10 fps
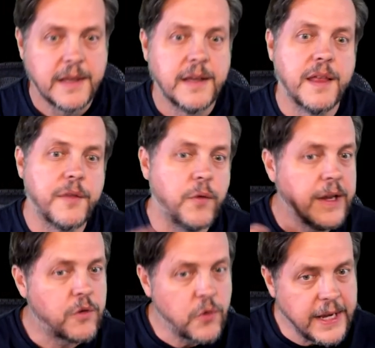
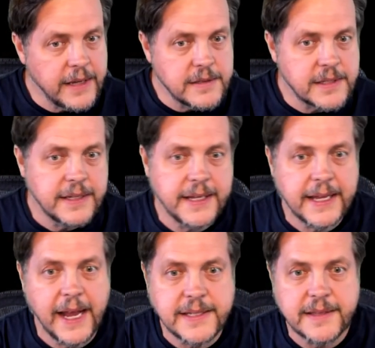3 greens
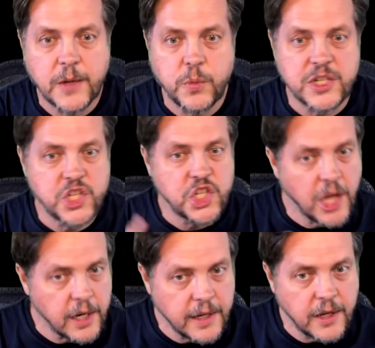indicating that we're
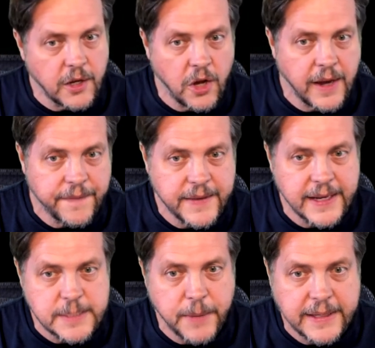chugging along at the
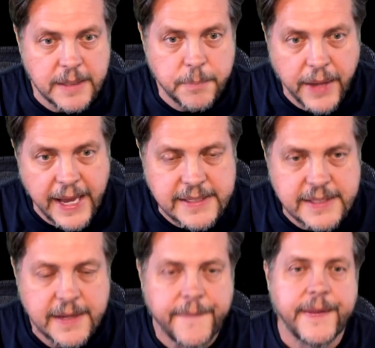expected
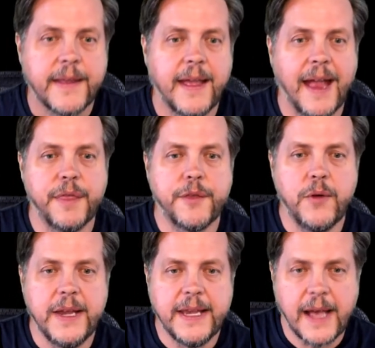pace, and
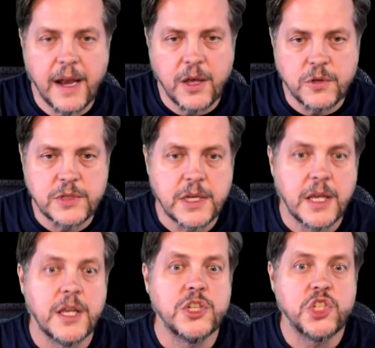3 yellows
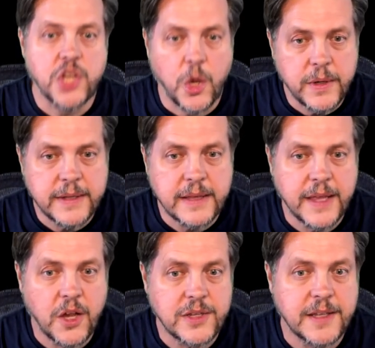showing that
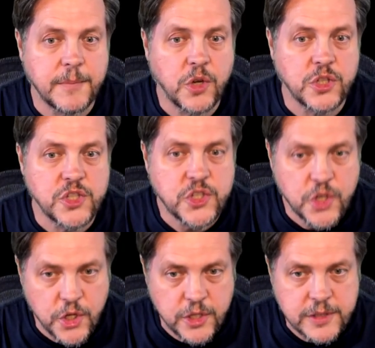there are some
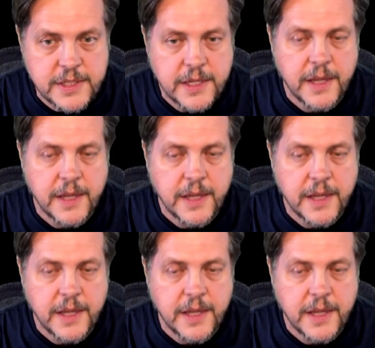concerns.